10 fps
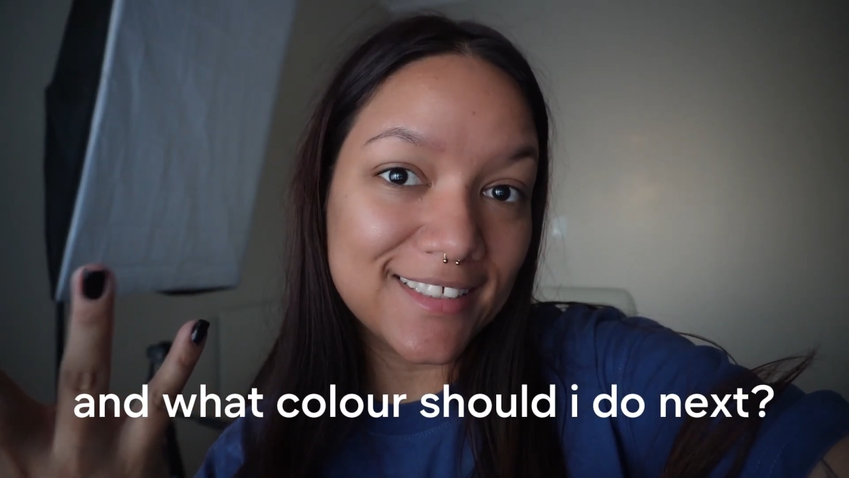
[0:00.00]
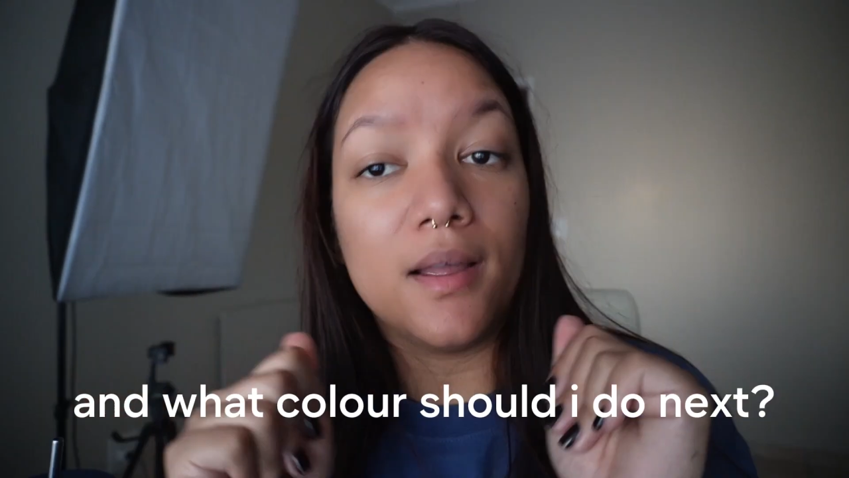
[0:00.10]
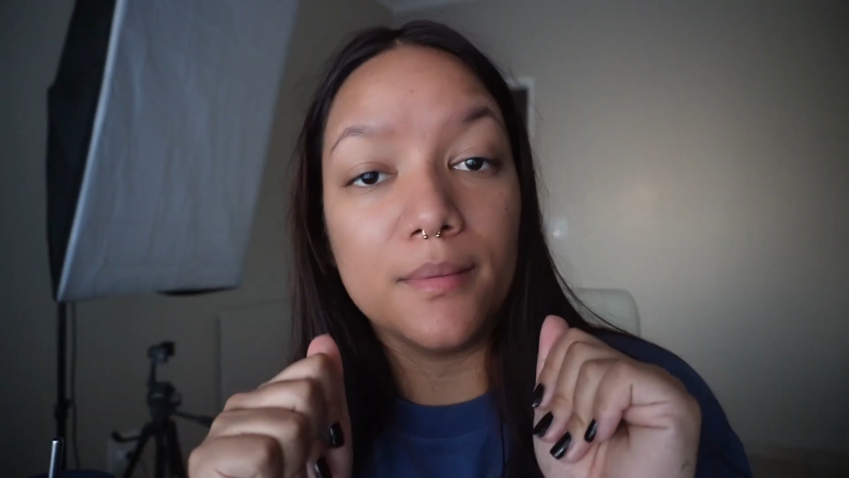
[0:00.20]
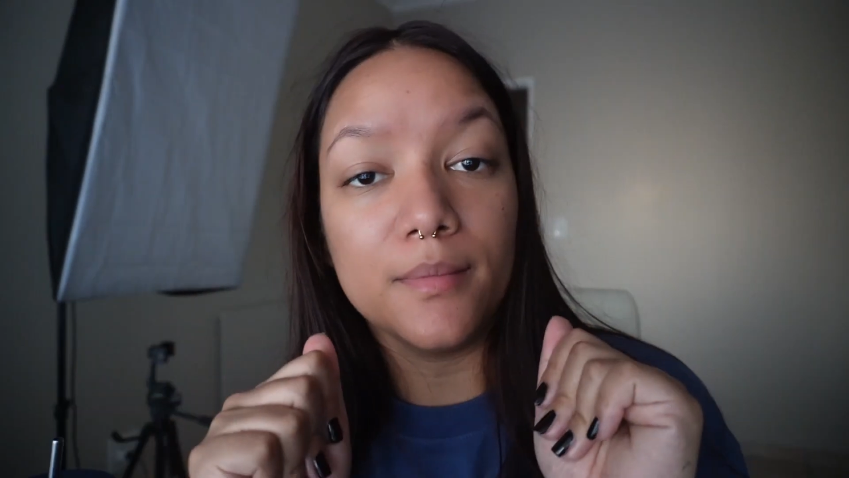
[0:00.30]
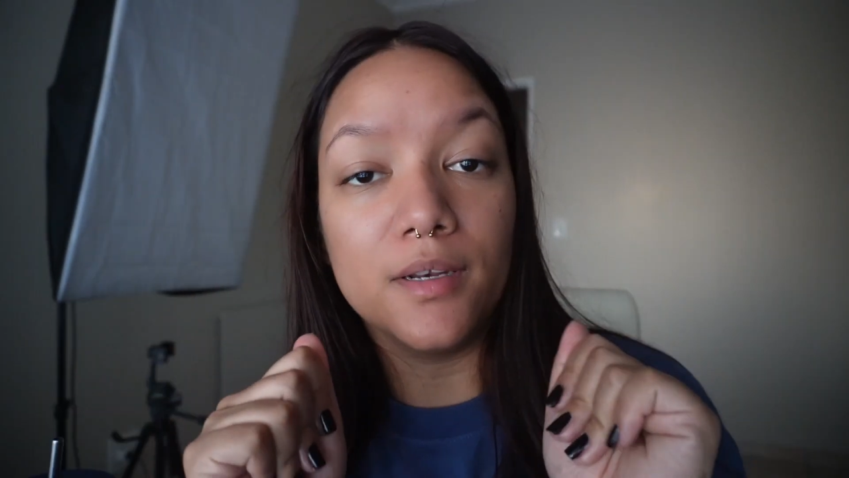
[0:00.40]

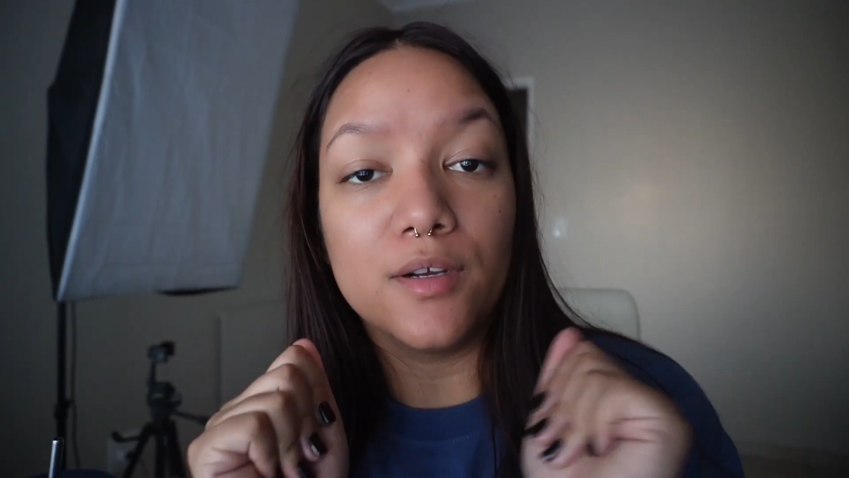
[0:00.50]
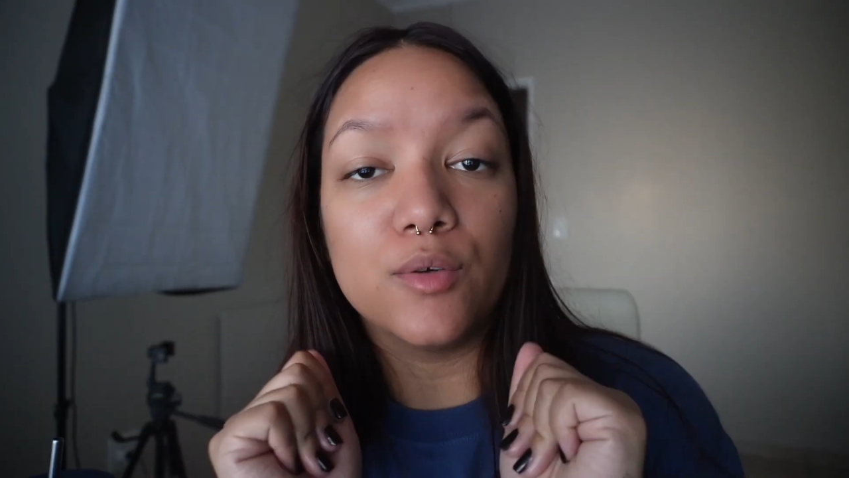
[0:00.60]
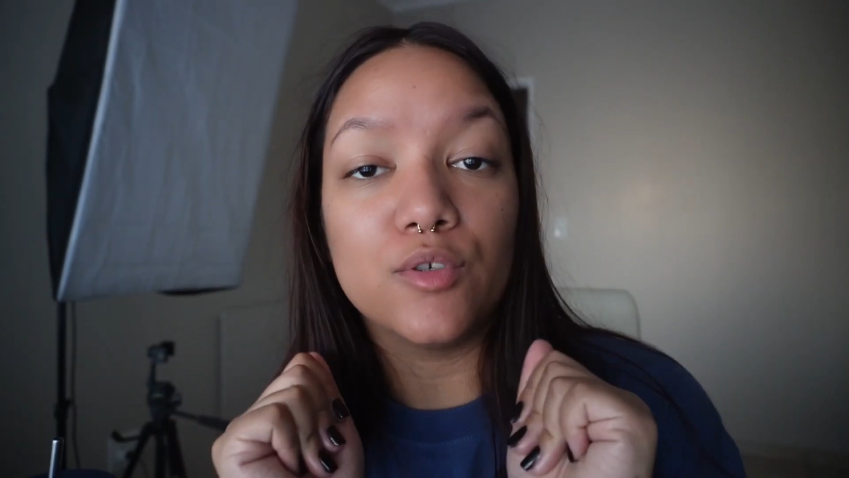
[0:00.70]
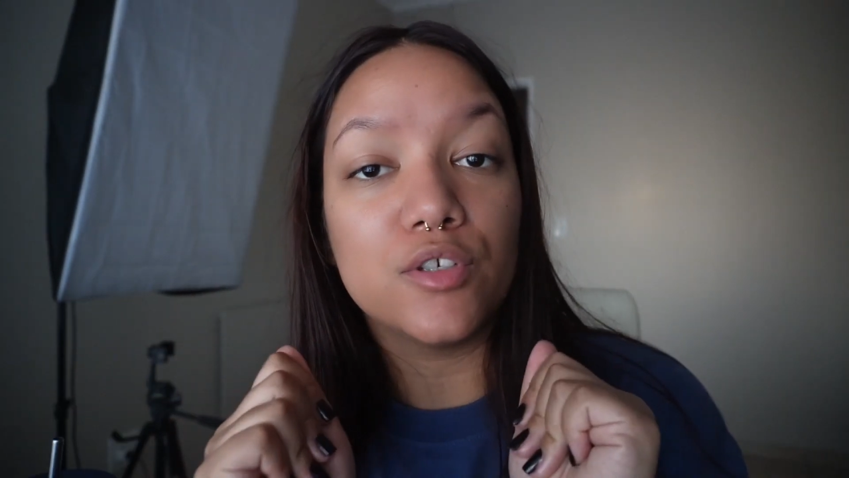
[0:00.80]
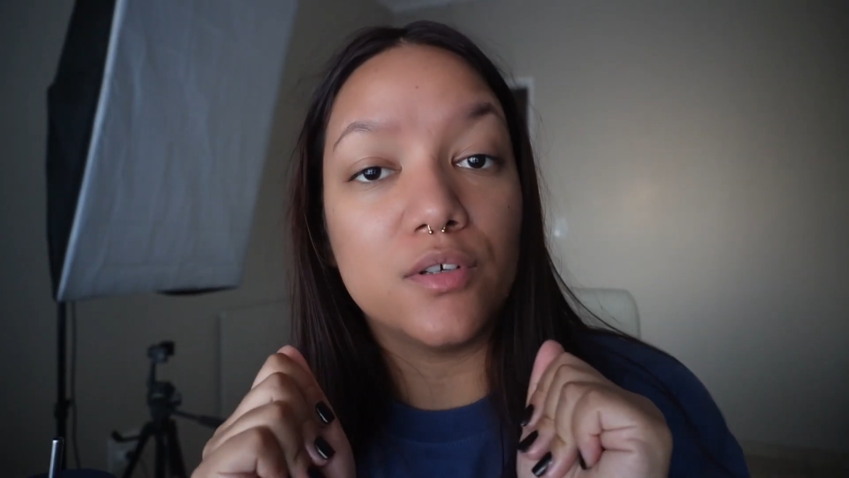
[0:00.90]
I'm gonna go
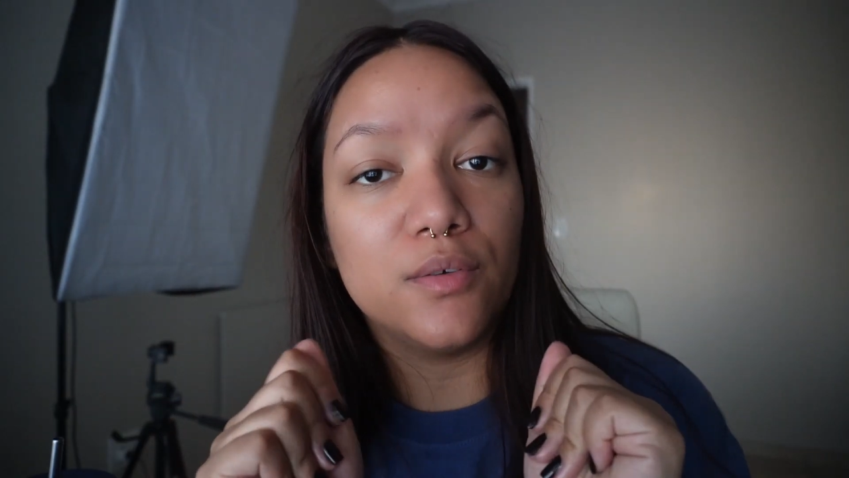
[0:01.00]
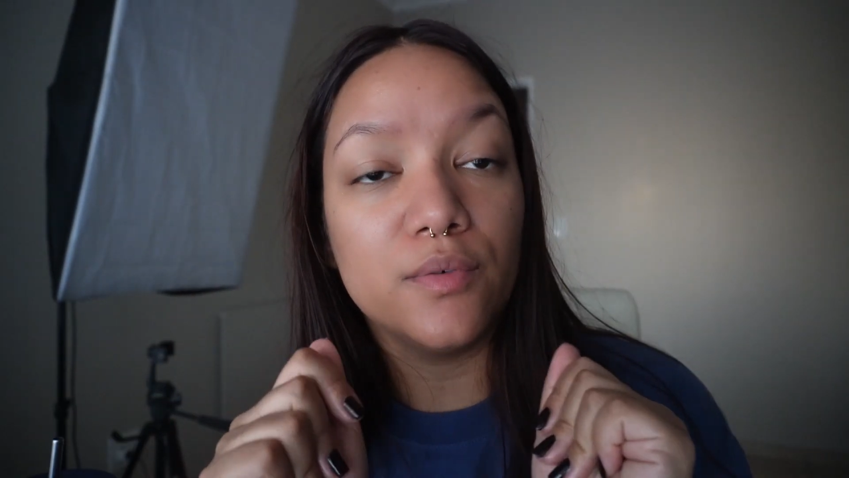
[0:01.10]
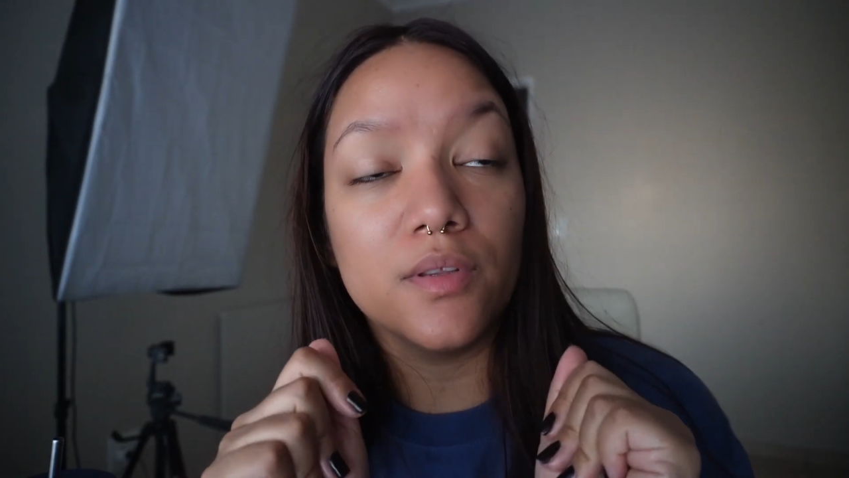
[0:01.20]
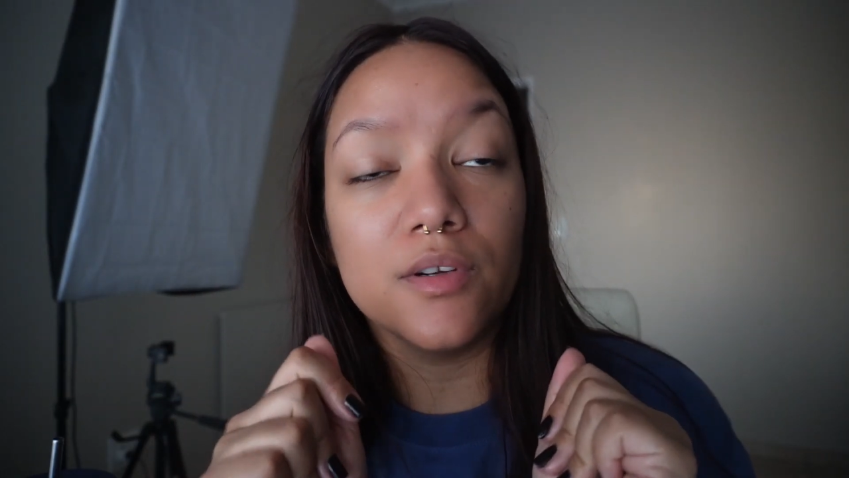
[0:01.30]
chill for the